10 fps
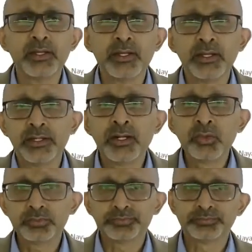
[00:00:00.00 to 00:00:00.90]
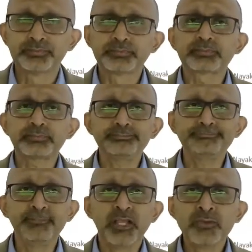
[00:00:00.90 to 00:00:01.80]
Now,
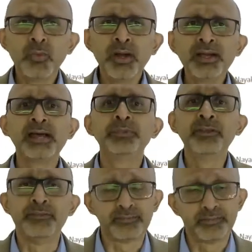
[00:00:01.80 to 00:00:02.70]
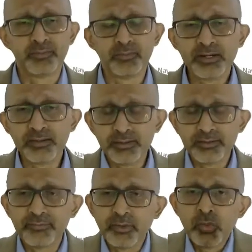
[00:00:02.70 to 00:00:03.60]
so what happens? What
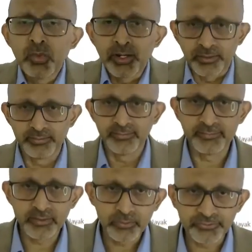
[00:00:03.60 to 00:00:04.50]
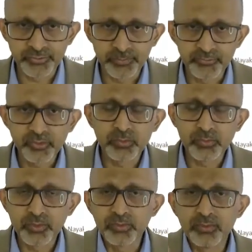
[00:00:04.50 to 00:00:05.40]
is the question? So,
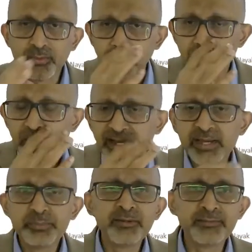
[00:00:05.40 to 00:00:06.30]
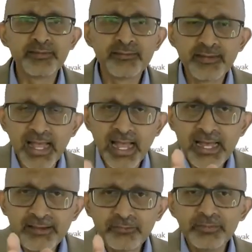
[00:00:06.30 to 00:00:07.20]
what happens is,
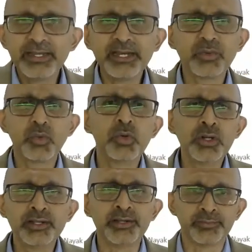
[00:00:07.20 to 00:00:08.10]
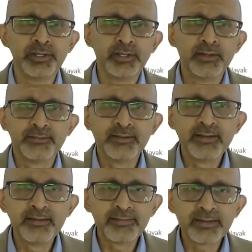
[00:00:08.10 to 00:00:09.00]
as we get older, see, there is
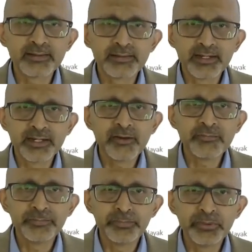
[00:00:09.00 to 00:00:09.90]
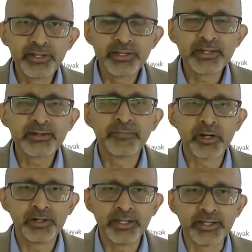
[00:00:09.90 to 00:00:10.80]
a cutoff put here at
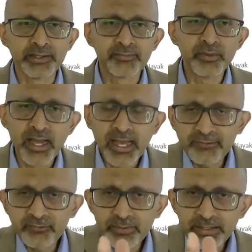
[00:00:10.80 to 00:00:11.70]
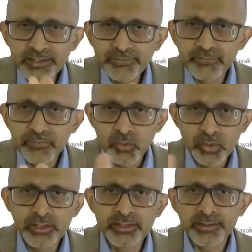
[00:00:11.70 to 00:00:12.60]
40. So, as we get
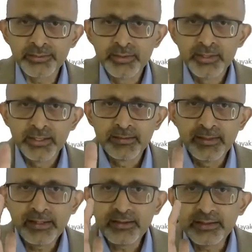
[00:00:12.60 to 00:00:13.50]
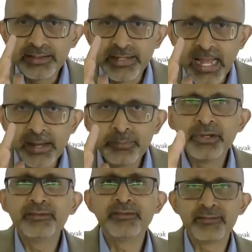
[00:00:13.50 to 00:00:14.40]
older, the
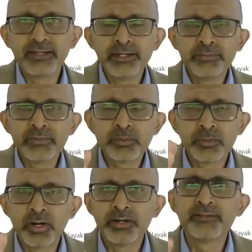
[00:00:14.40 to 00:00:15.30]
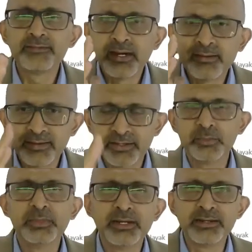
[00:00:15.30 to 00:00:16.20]
damages in our body starts
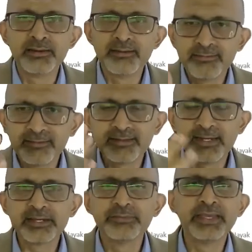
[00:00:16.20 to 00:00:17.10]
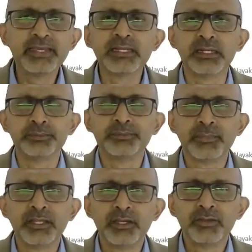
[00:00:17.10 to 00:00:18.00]
accumulating. It is just like a vehicle.
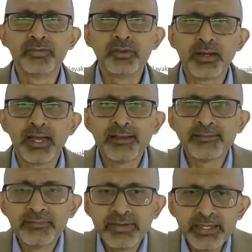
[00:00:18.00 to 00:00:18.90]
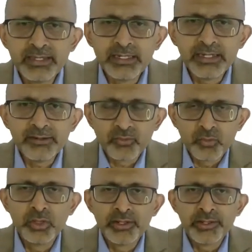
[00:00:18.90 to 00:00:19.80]
So, as the vehicle gets
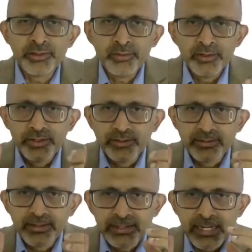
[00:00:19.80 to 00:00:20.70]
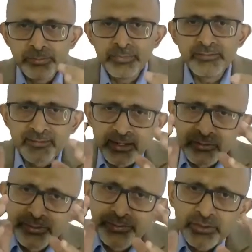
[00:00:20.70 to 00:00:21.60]
older, the damages,
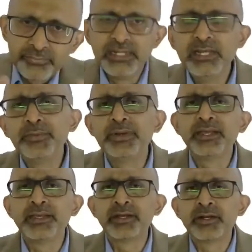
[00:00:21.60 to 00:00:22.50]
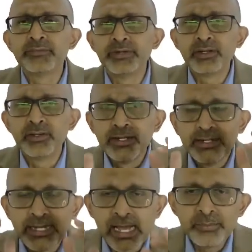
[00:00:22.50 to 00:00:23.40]
however well you take care of it,
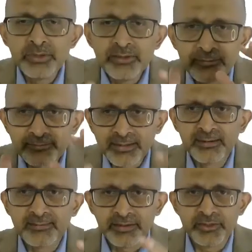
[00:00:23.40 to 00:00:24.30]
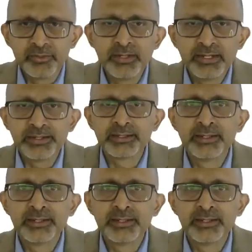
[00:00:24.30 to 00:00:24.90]
damages starts accumulating